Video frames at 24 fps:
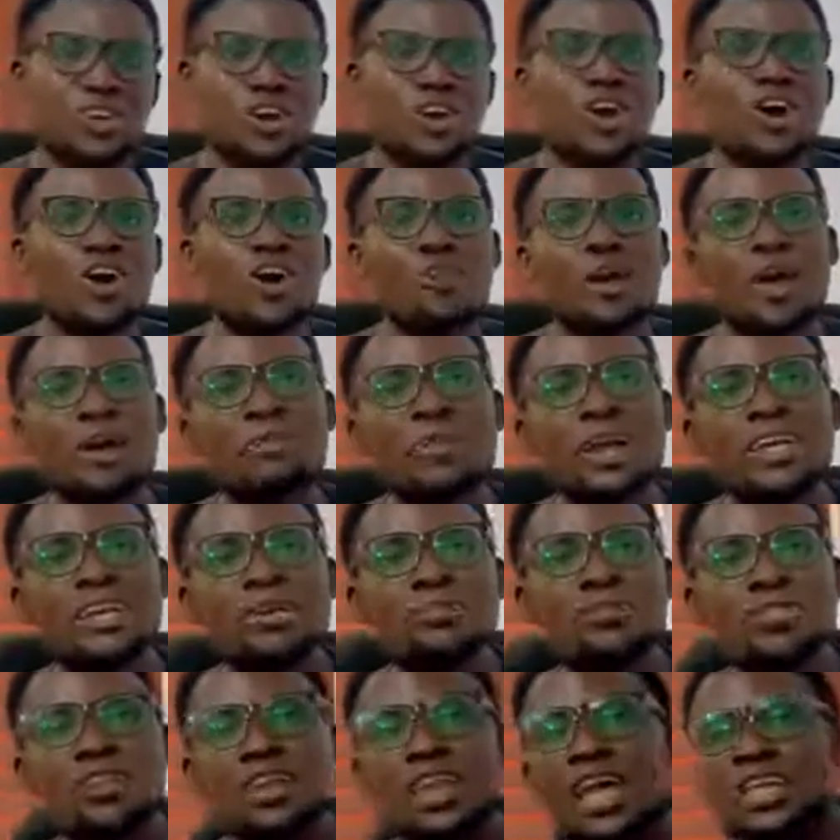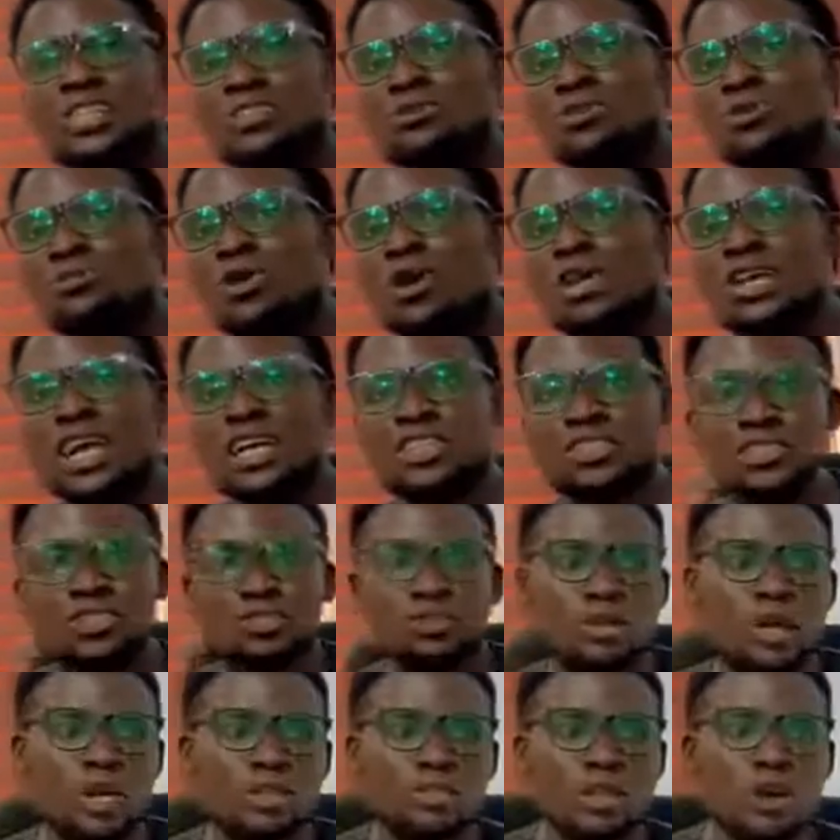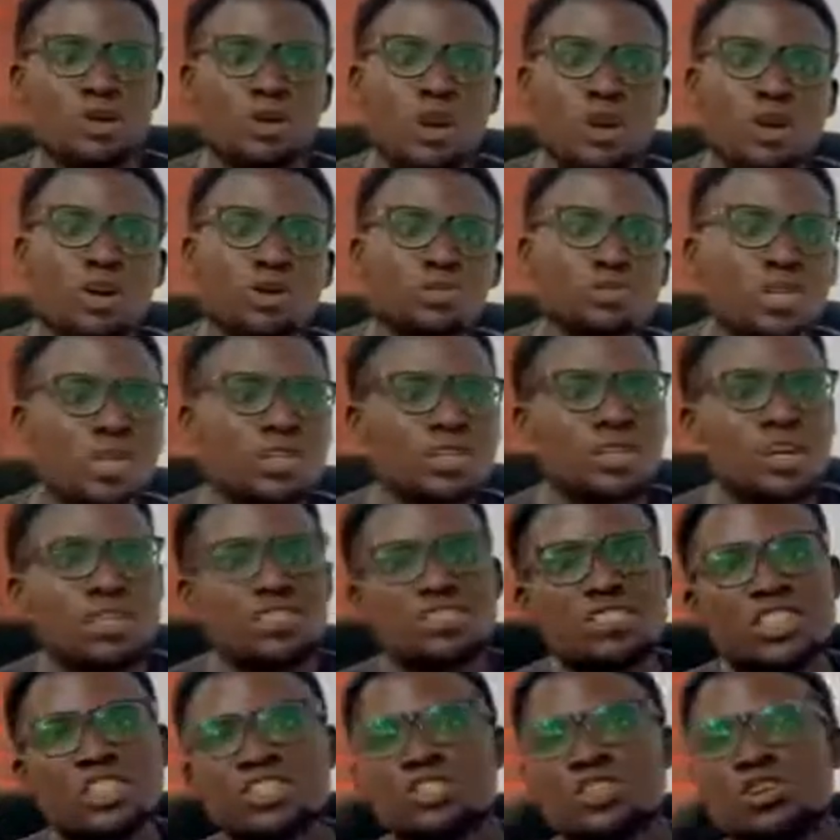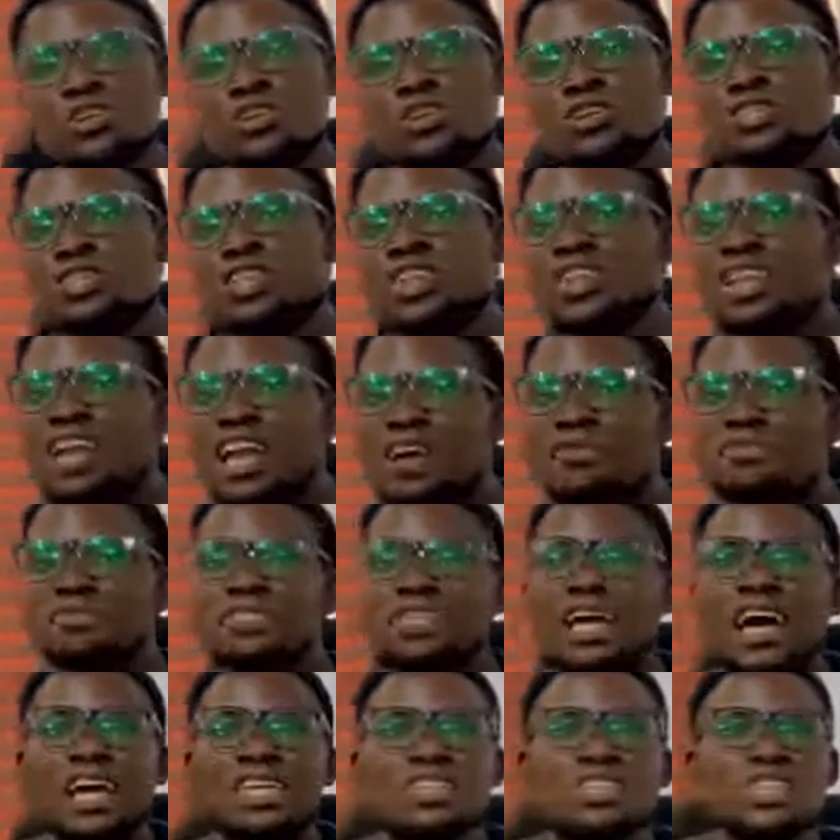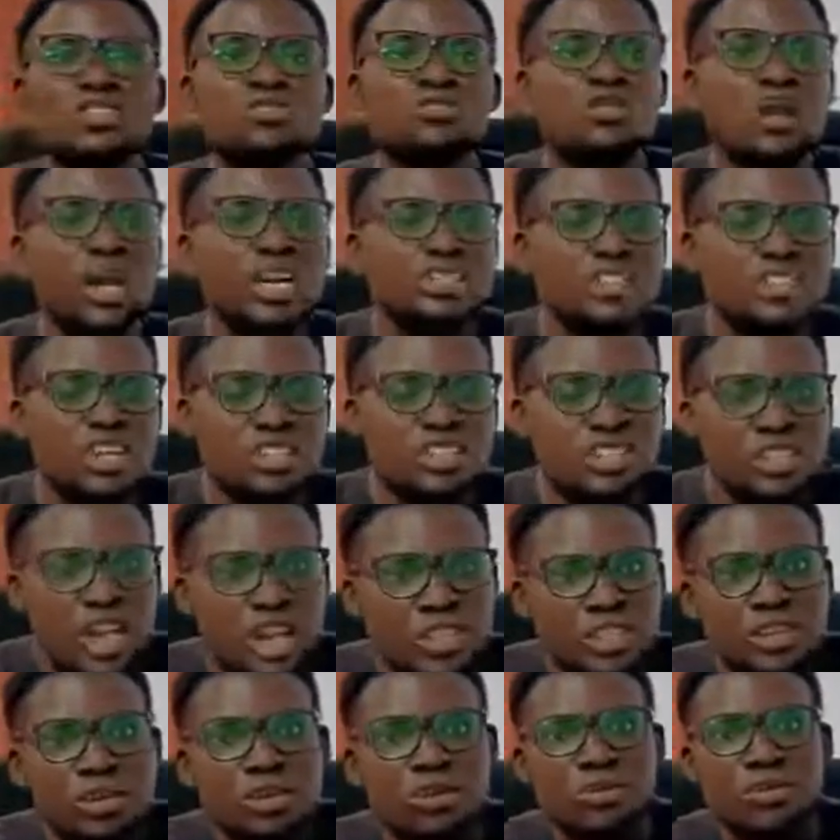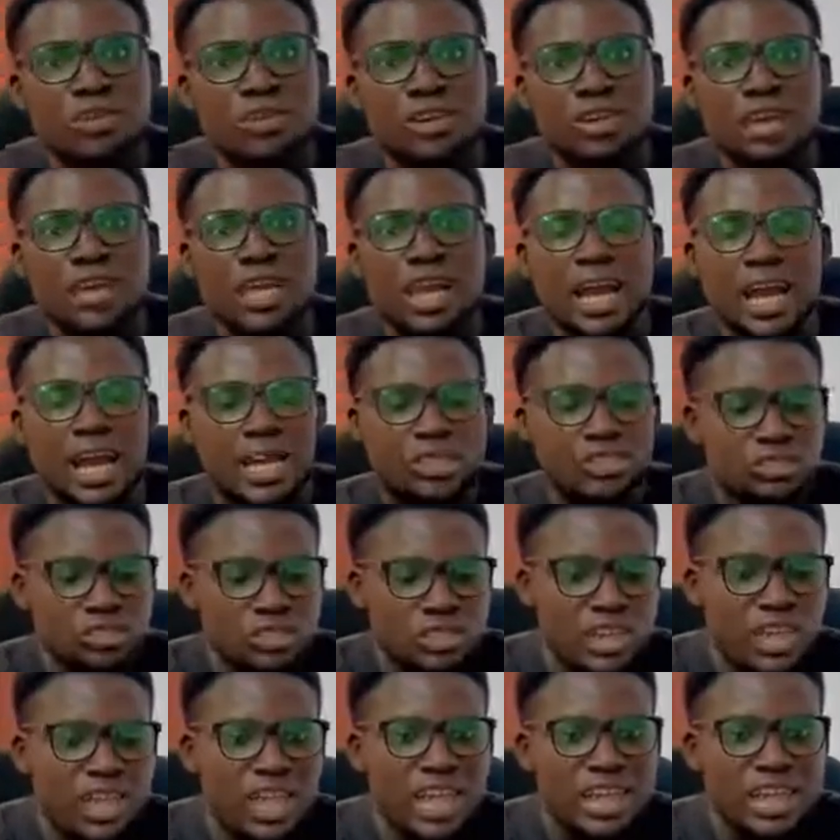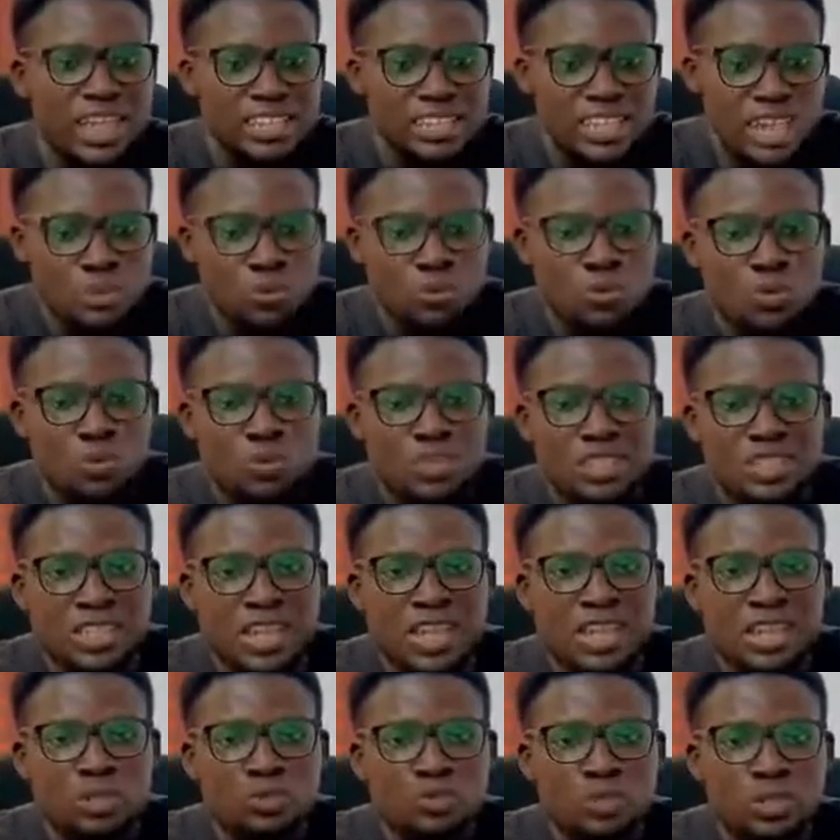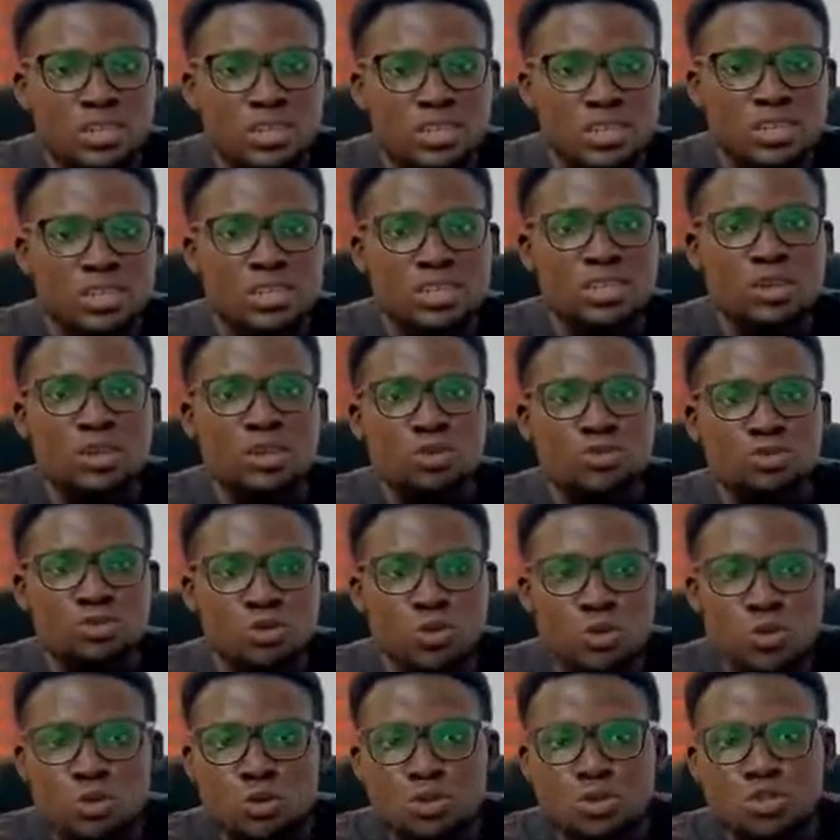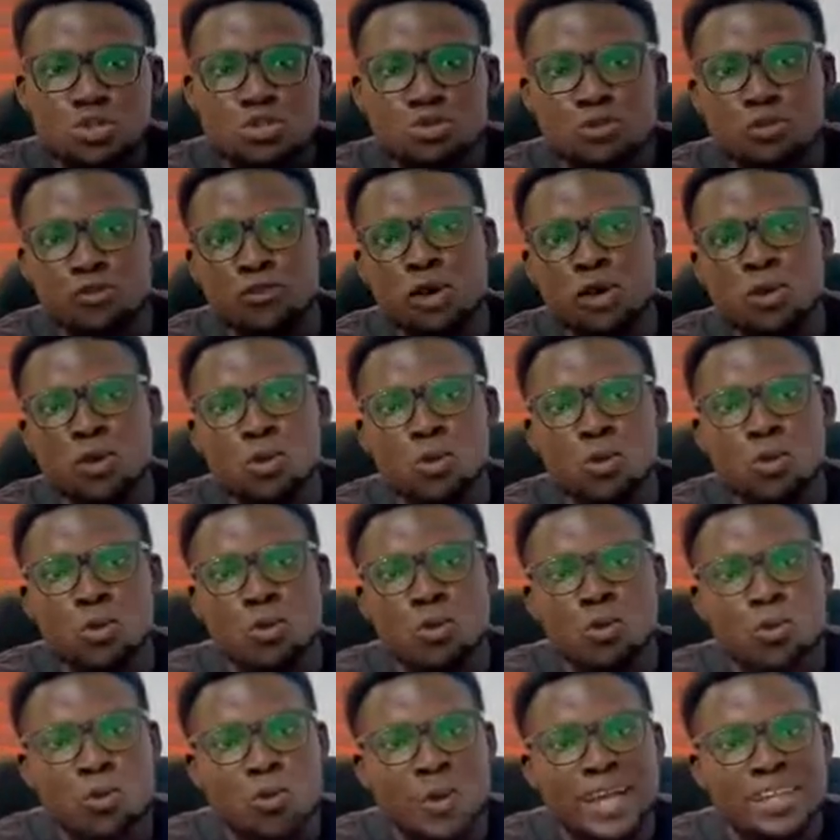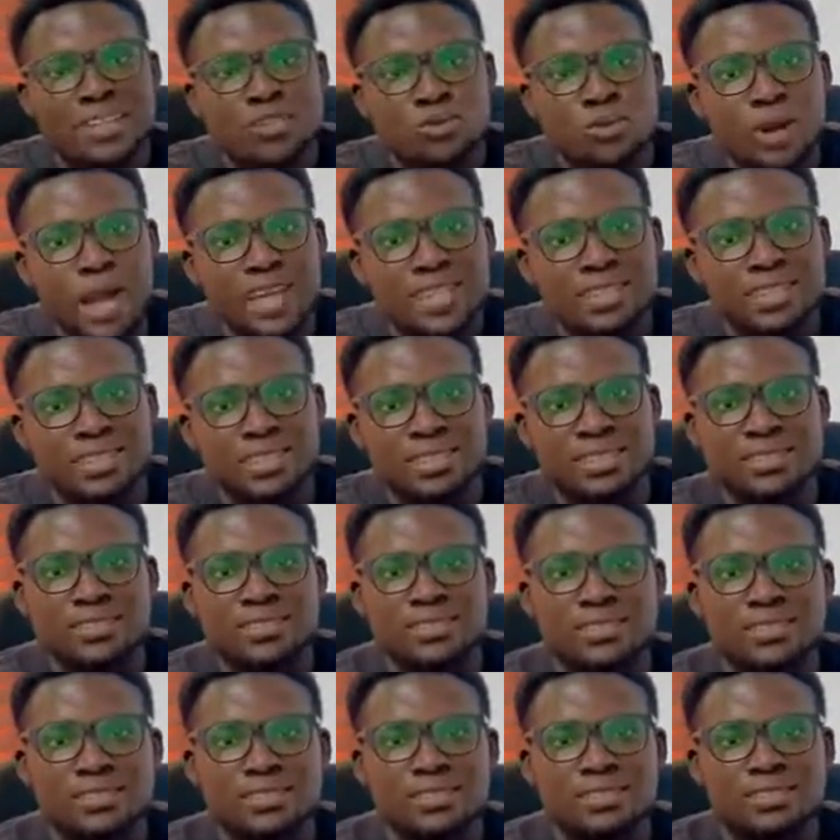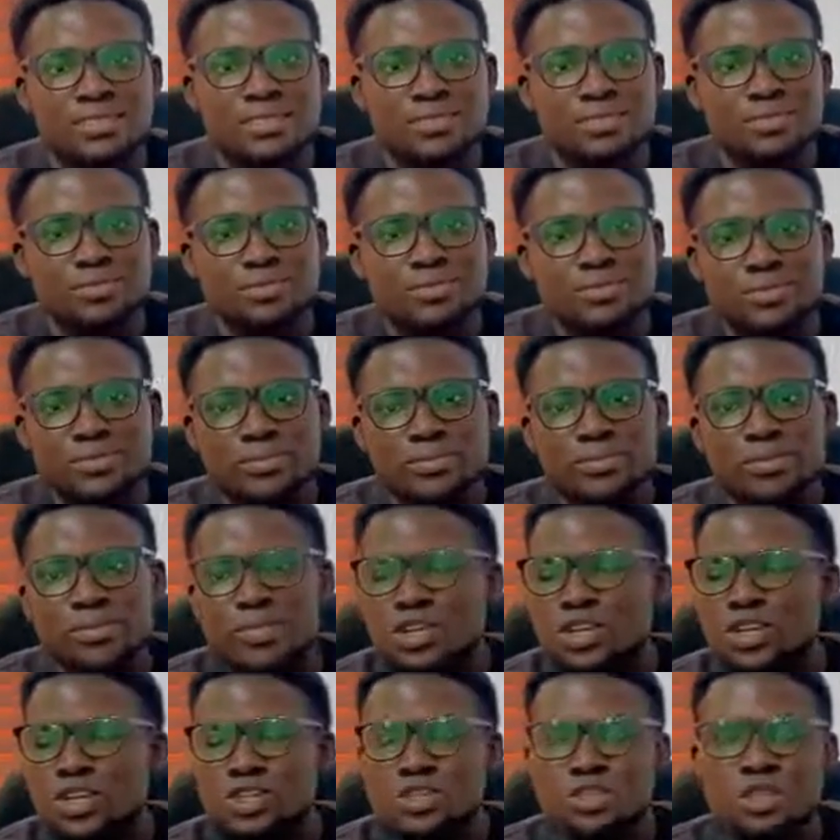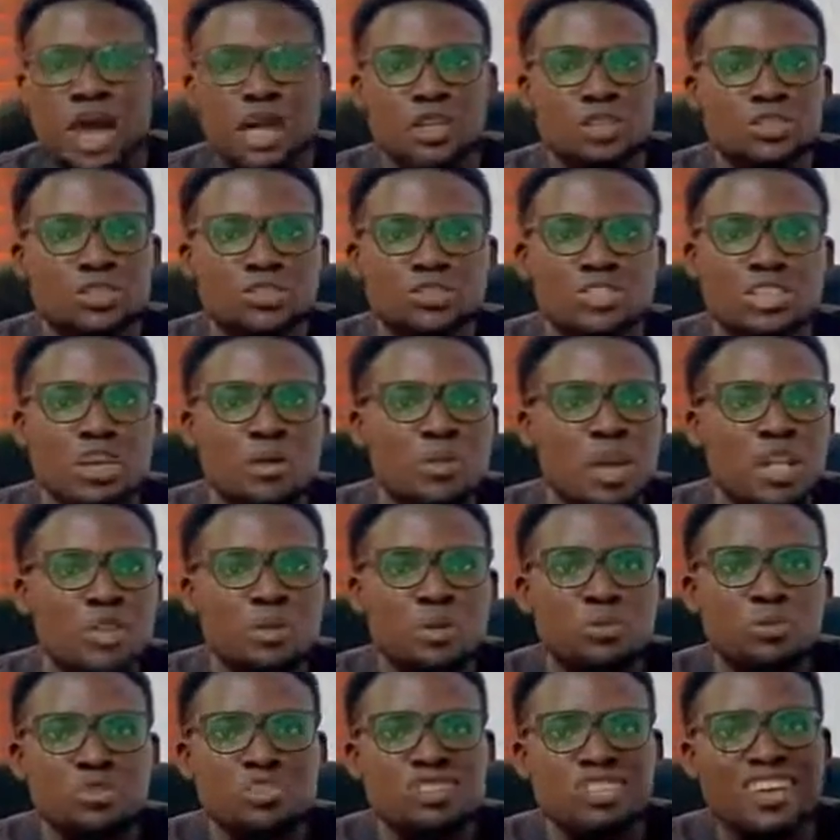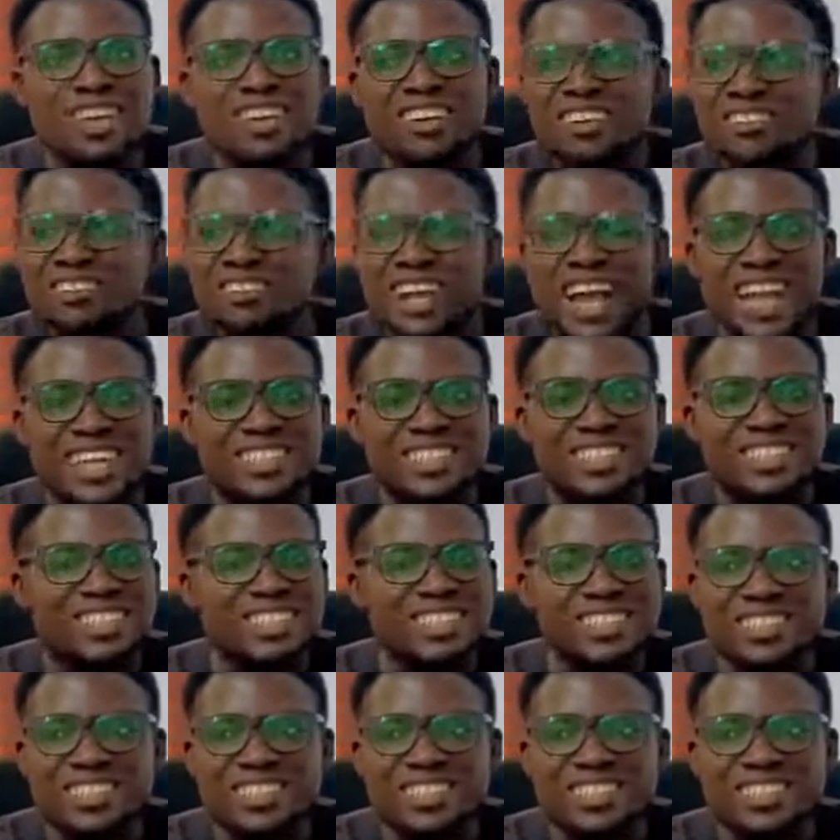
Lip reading: Alright, my name is Oladipupo Ganiyu and you're welcome to another section on the Left-Handed Writer channel. And today, like I said, we'll be dealing with rules to follow when writing. You know, I used to say, many people say writing is